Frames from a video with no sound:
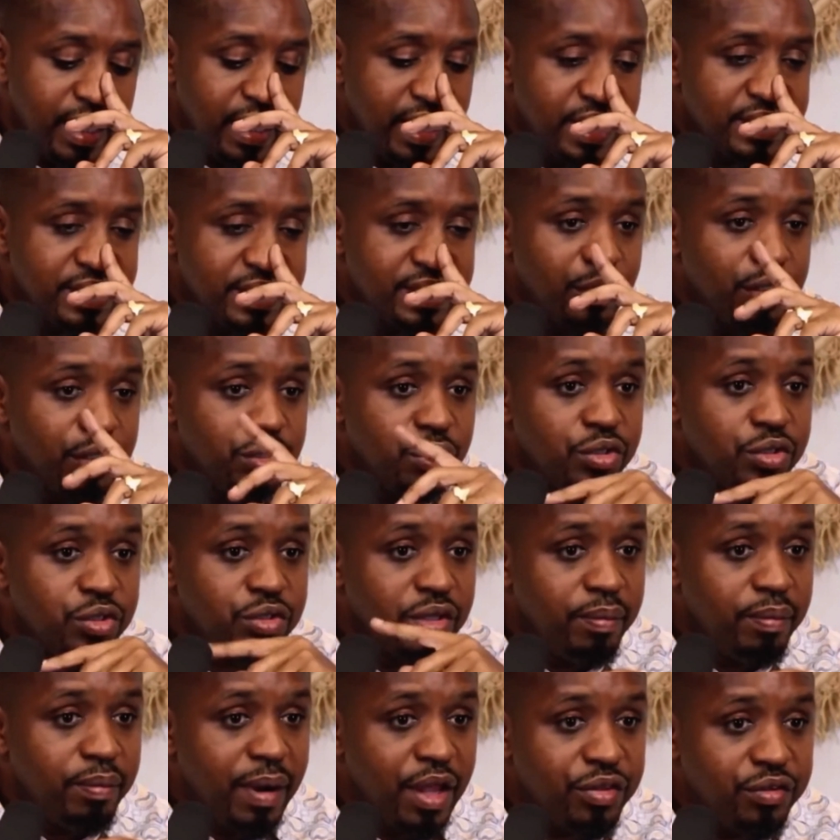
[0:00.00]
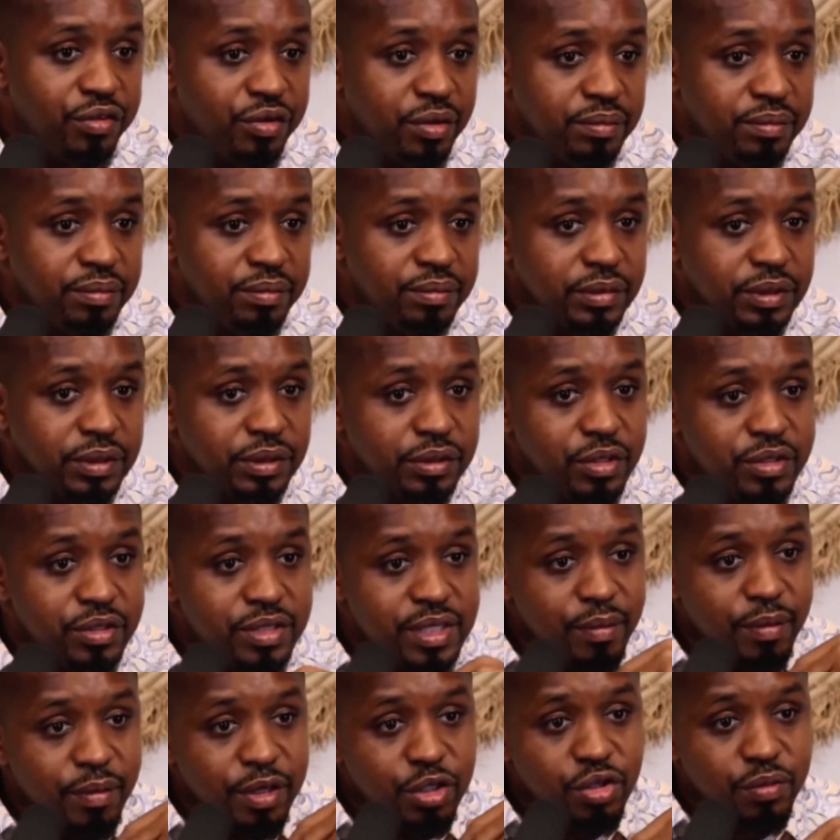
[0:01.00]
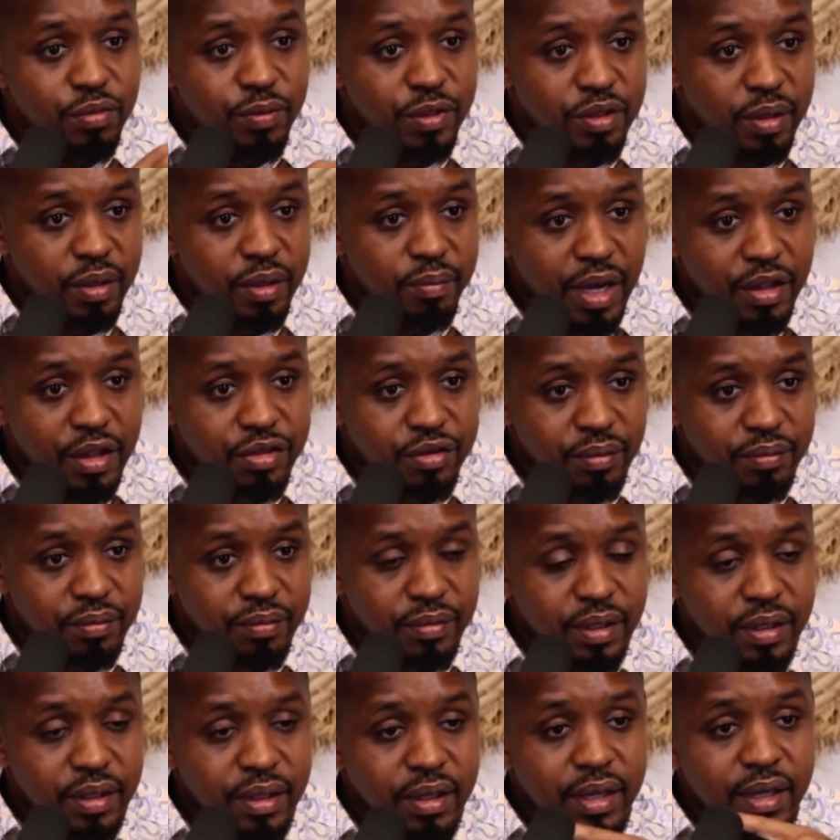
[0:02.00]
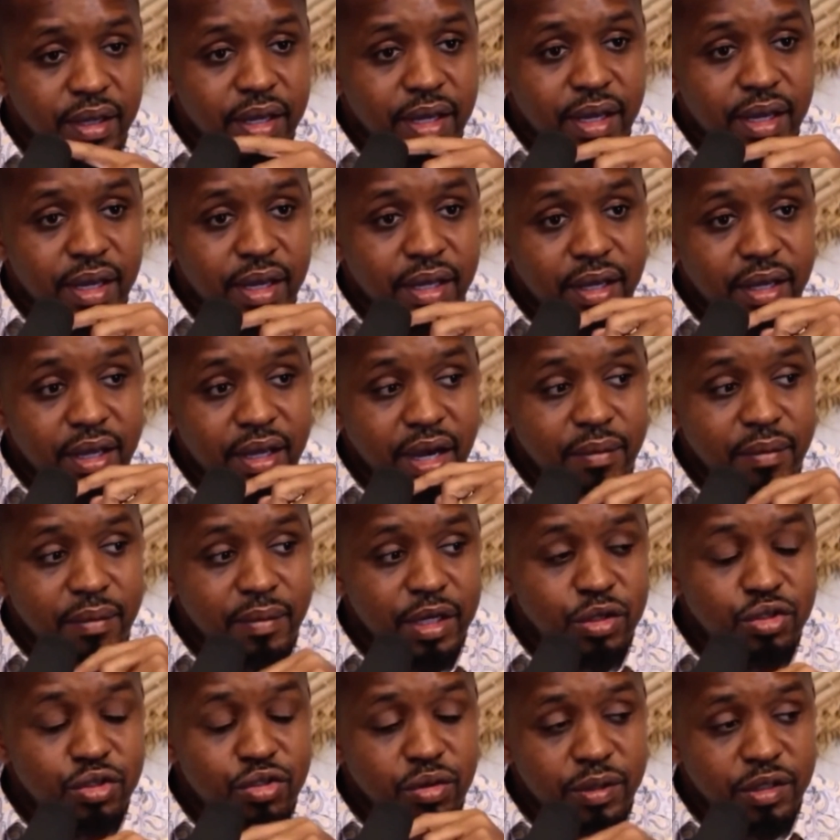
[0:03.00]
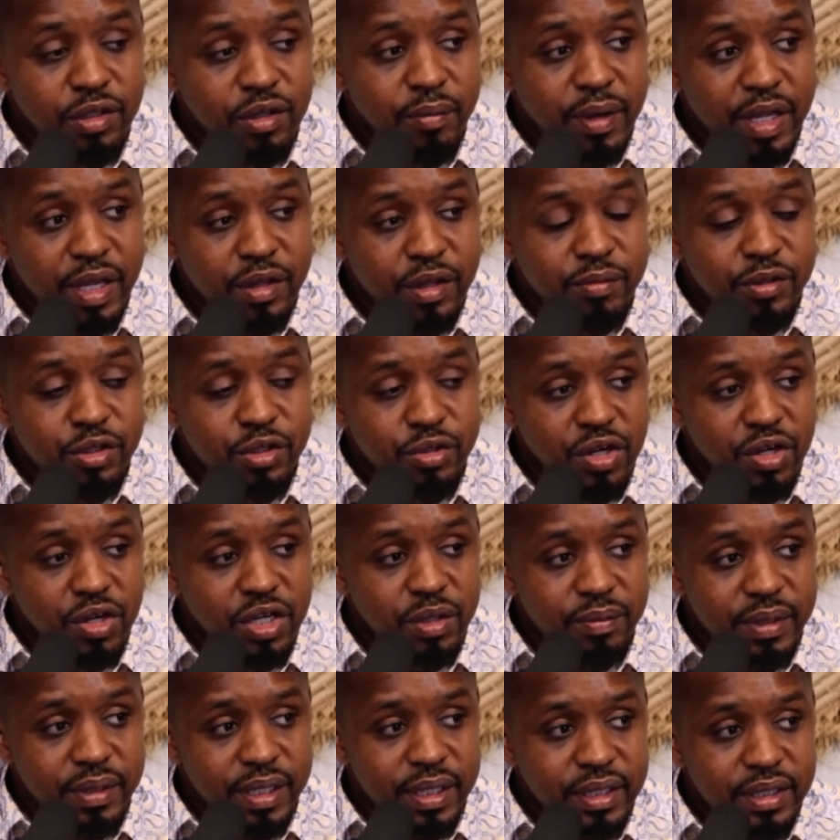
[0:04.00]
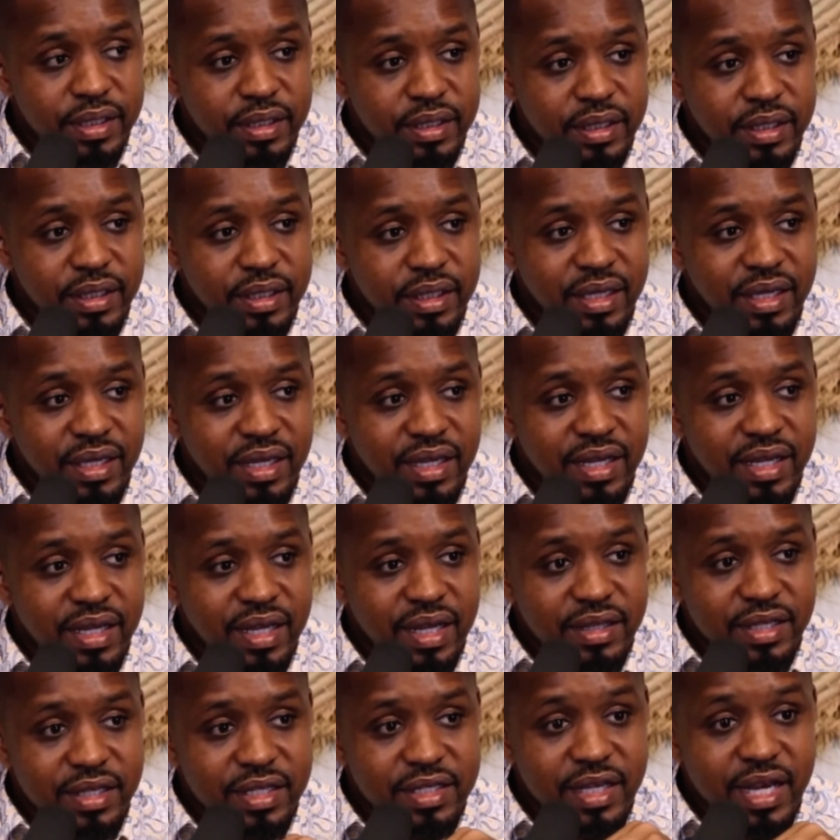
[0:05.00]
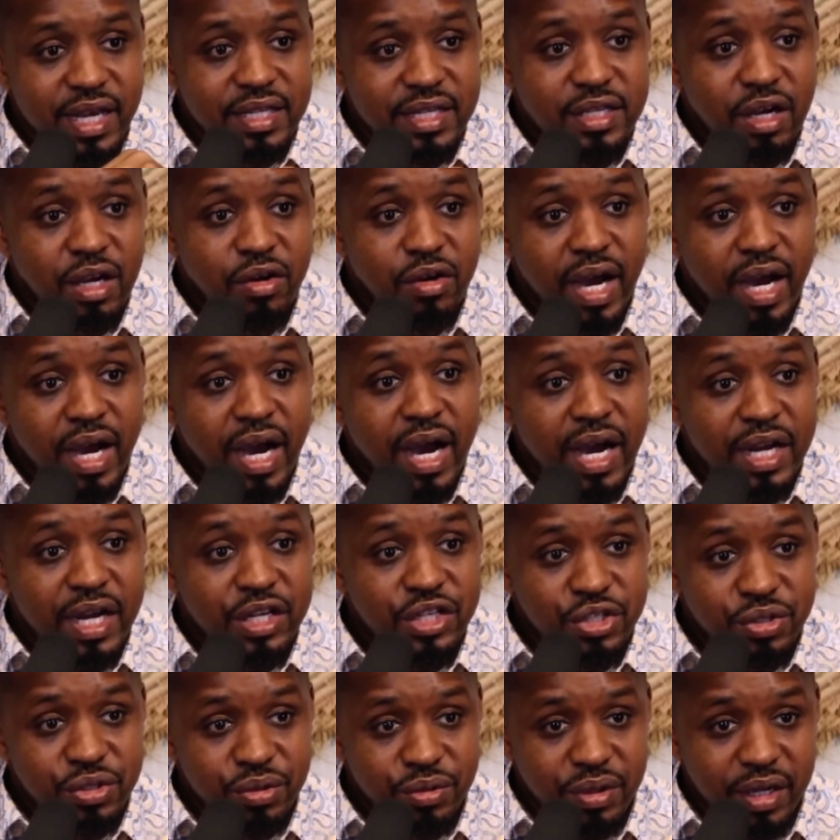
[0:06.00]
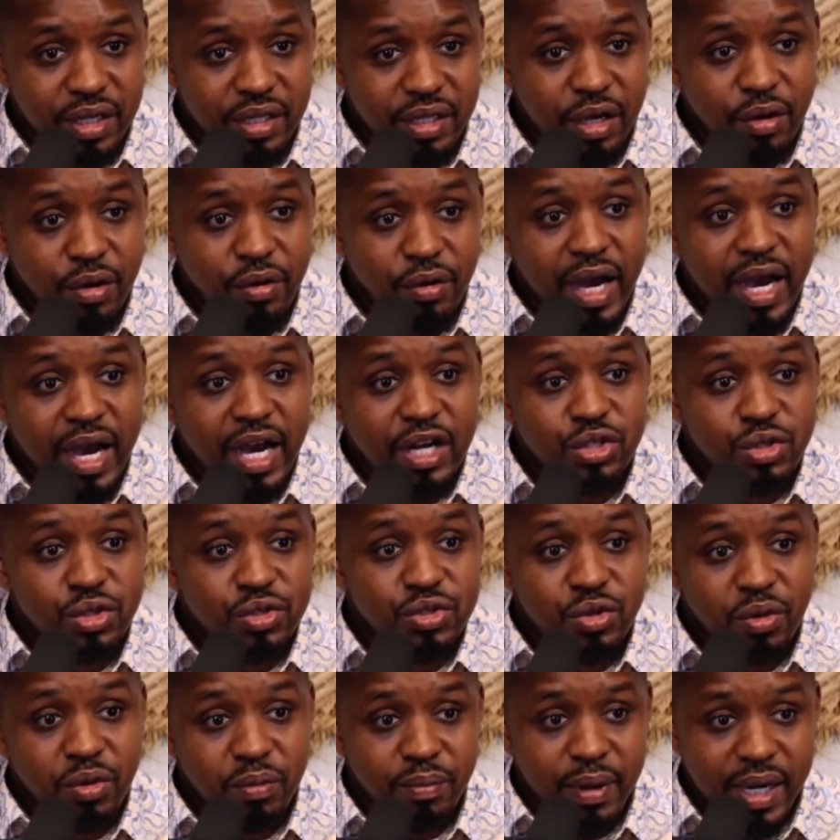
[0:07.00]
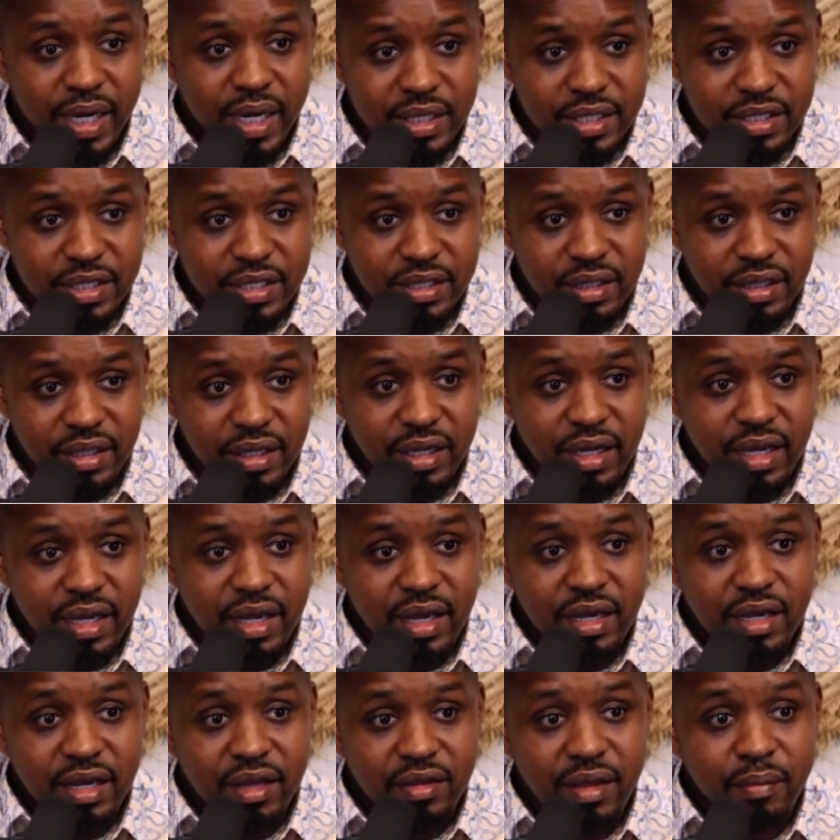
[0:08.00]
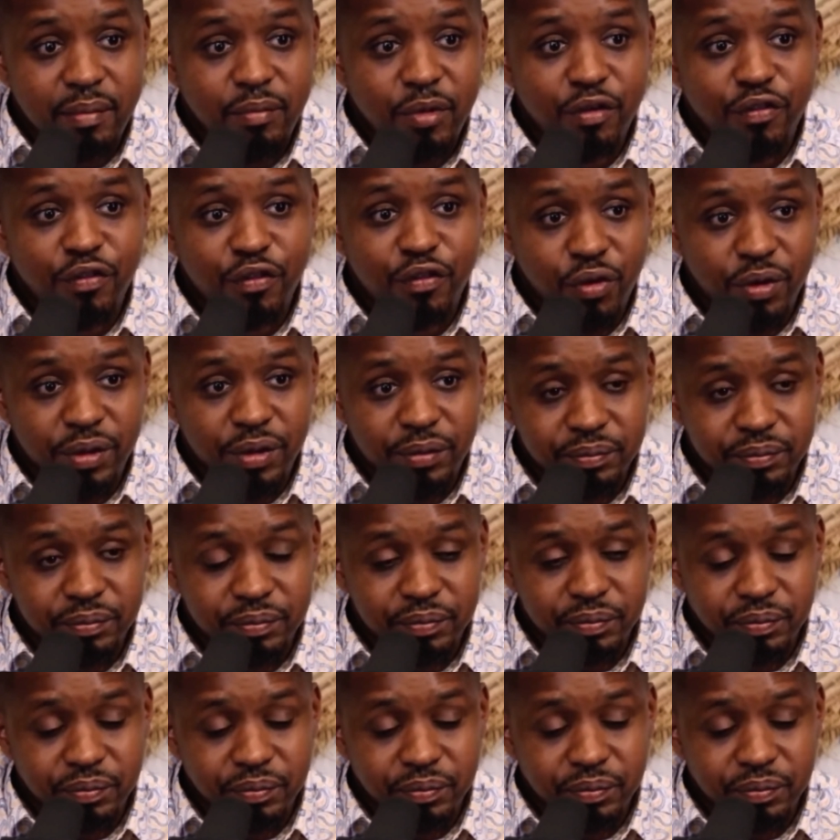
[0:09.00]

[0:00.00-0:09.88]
and I said I want to go to the bathroom. So someone took me to the bathroom. The young man who took me to the bathroom told me, these guys are going to hurt you, and they're going to hurt you so bad. Give them your phone.